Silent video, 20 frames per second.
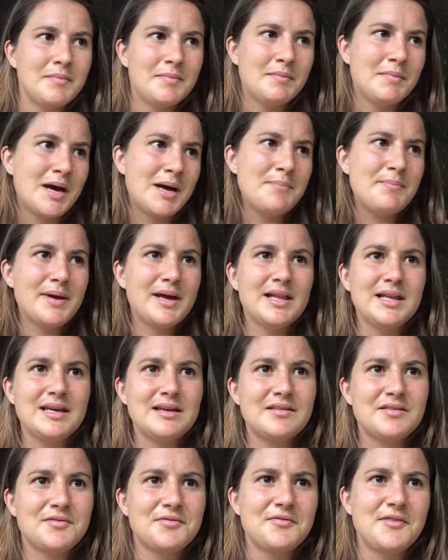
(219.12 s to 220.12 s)
my
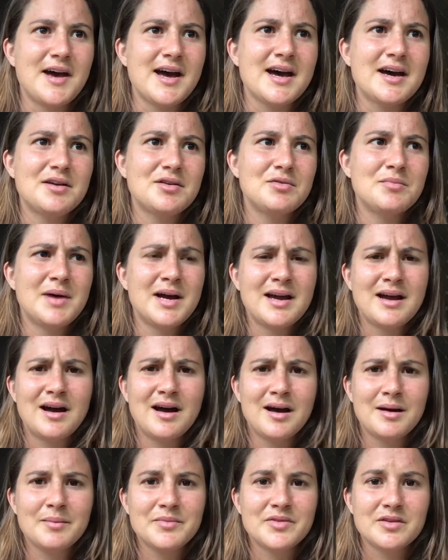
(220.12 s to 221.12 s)
belly's fat or my
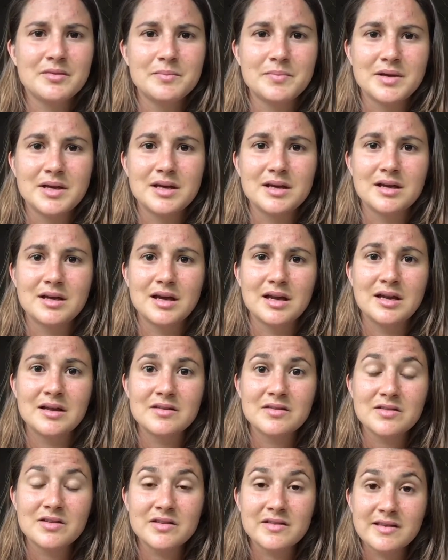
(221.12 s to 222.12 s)
arms are big, and
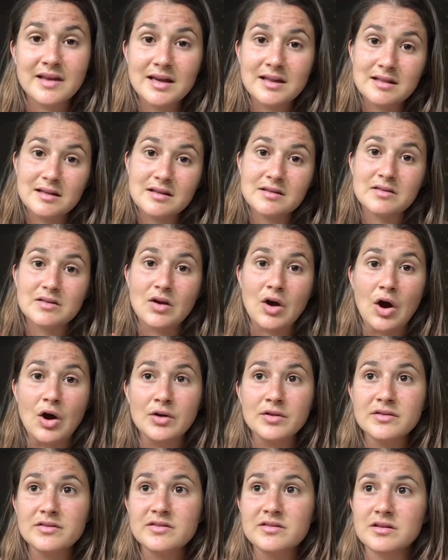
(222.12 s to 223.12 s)
it's just like this
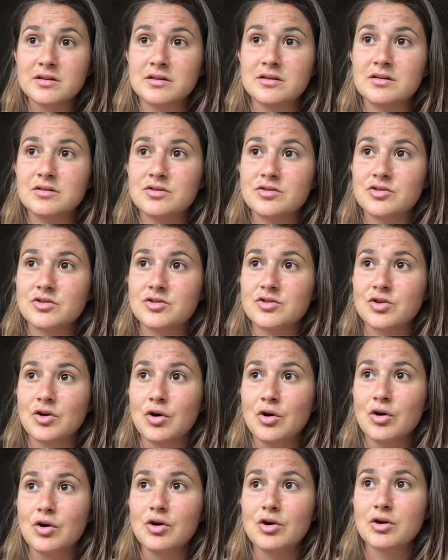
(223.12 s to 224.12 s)
constant
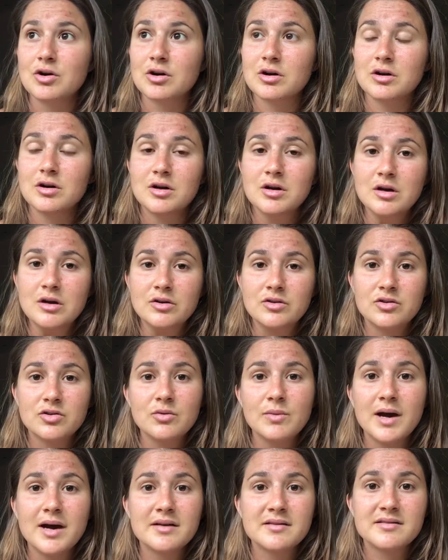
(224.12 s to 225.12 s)
talk
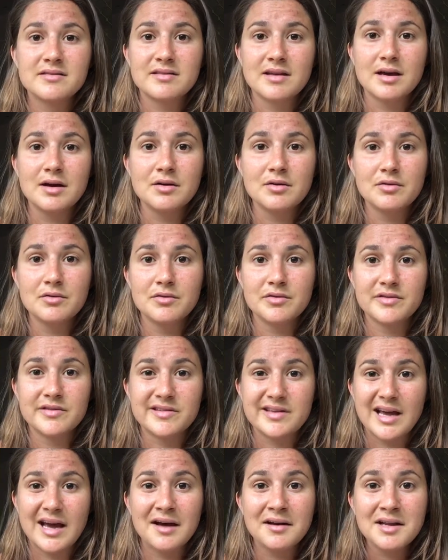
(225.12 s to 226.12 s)
to ourselves,
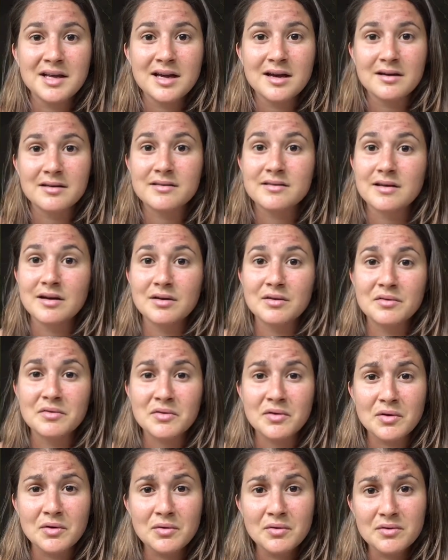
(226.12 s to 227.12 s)
downing
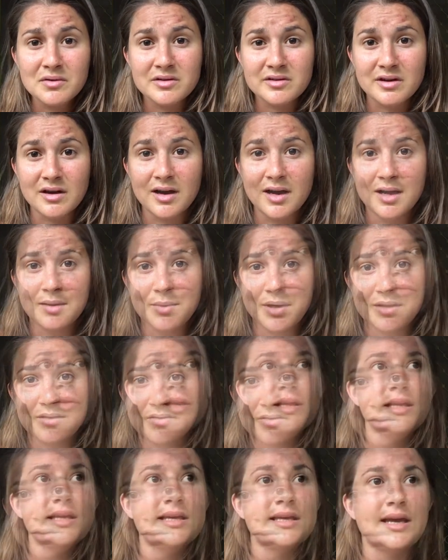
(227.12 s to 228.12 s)
ourselves all the time. And
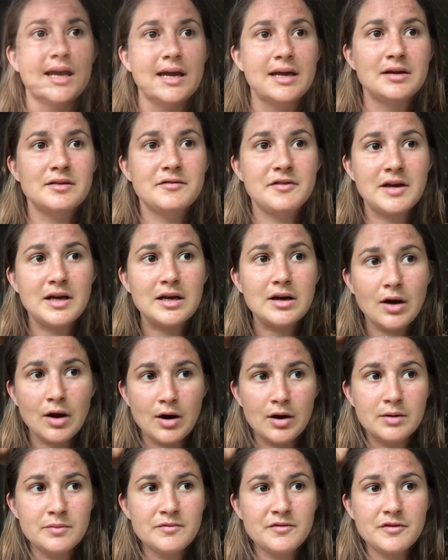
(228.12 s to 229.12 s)
really kind of hit
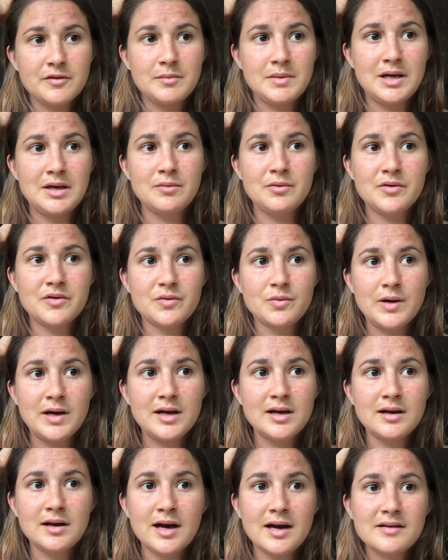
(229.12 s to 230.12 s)
home for me was
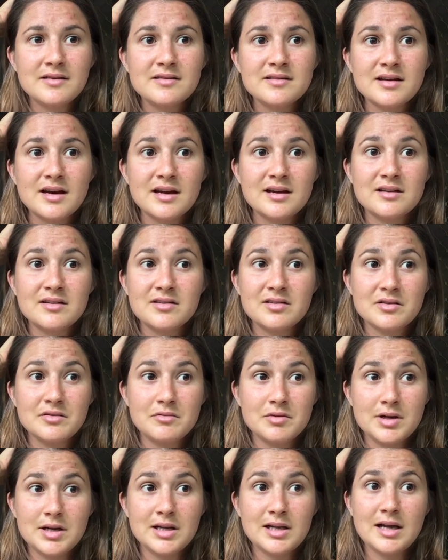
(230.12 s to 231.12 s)
when I started to
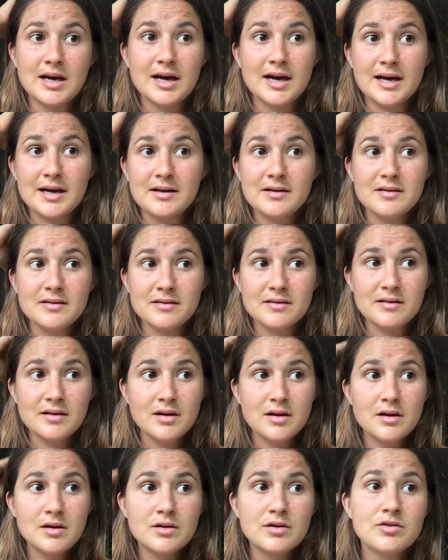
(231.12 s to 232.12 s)
realize
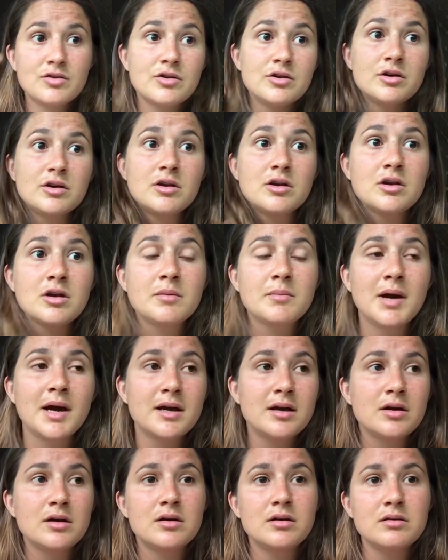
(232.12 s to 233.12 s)
through,
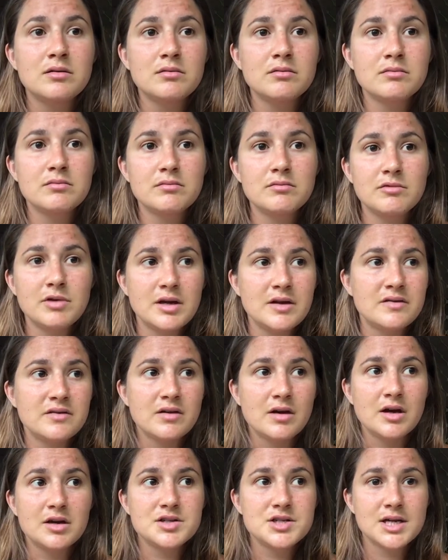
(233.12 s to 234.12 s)
my own
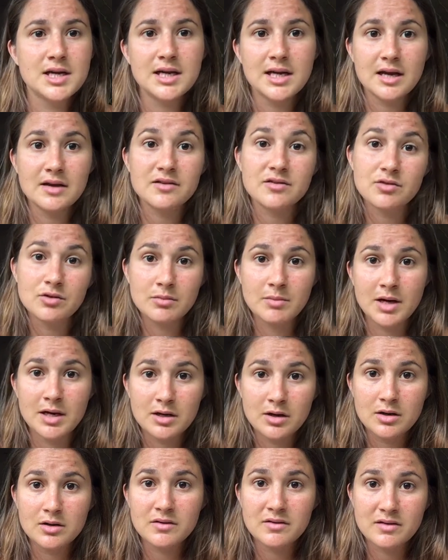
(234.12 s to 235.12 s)
research and I guess through my
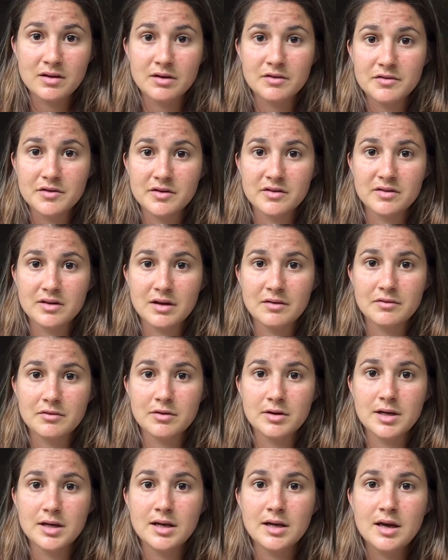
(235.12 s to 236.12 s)
own
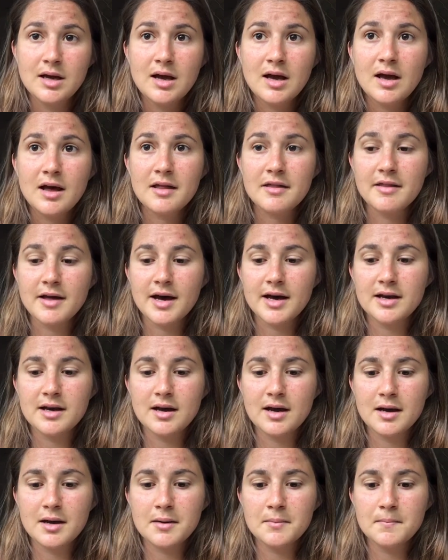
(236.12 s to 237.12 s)
self-discovery that
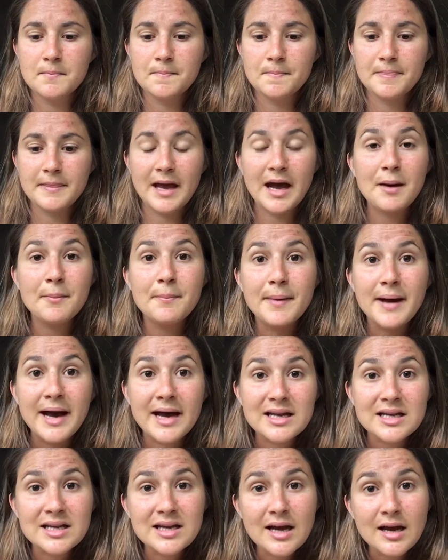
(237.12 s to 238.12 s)
how
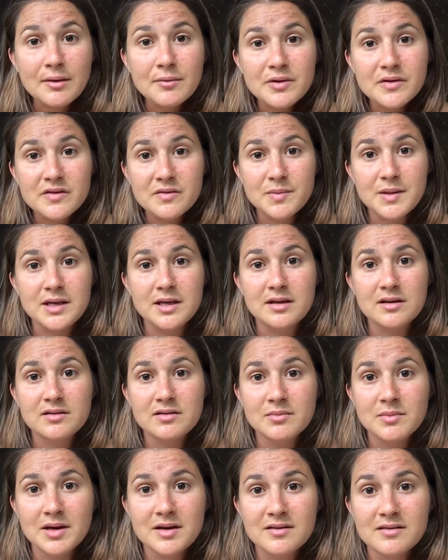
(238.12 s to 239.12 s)
badly I was speaking
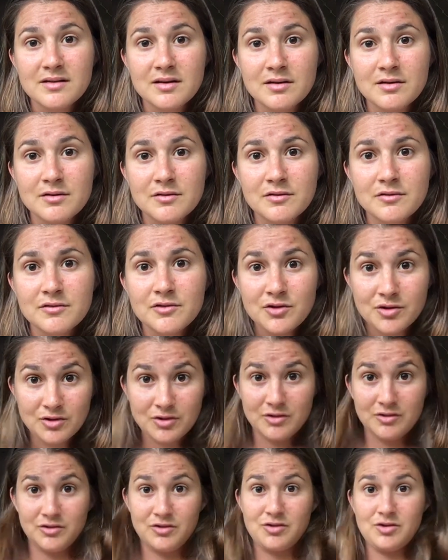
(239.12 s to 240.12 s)
to myself, to